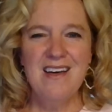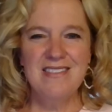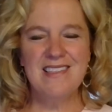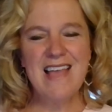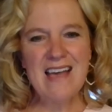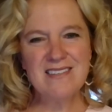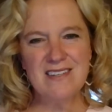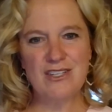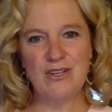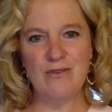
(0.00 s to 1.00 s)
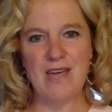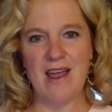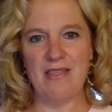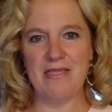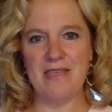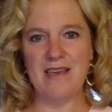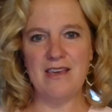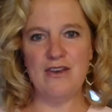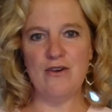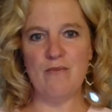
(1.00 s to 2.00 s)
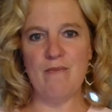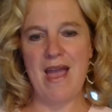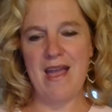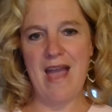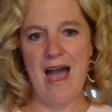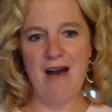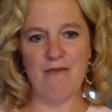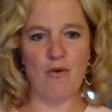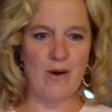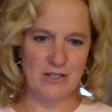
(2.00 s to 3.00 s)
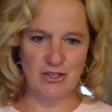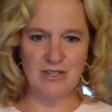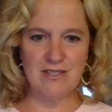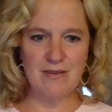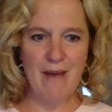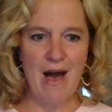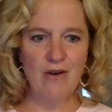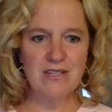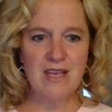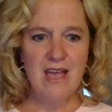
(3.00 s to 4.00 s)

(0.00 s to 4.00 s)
The last issue that I think you may have questions about